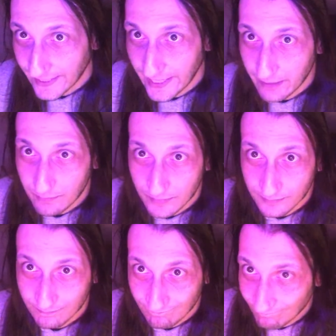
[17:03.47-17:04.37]
game,
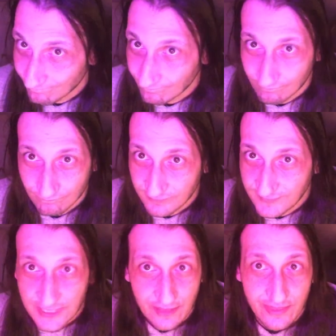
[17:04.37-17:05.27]

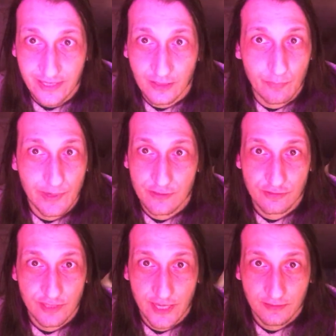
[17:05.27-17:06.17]
nothing compares to
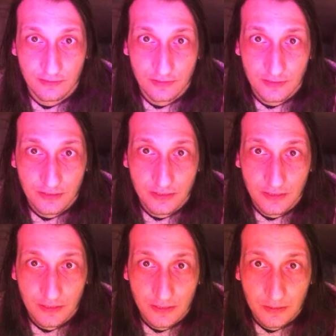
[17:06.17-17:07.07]
that.
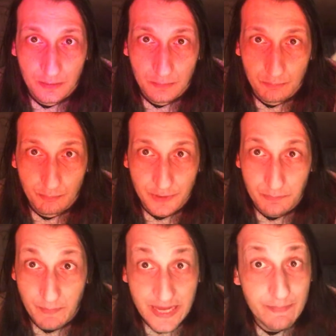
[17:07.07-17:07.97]
But
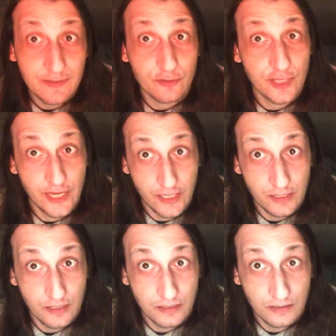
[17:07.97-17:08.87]
maybe
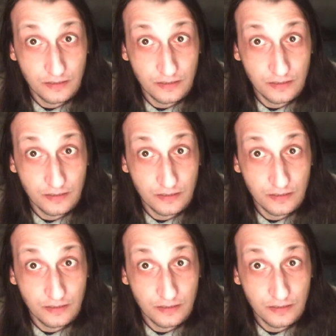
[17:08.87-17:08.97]
today